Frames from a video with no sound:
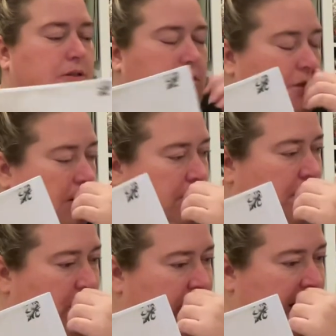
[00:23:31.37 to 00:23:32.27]
don't
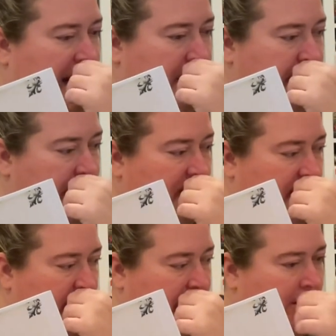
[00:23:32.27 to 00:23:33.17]
know what happened.
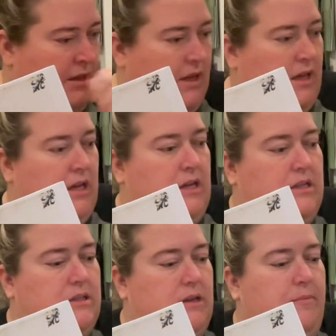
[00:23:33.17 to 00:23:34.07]

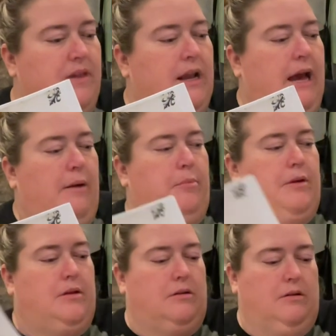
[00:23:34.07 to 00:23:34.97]
Something
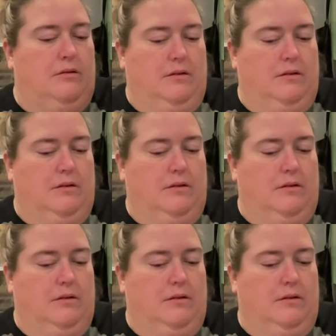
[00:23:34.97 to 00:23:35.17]
happened,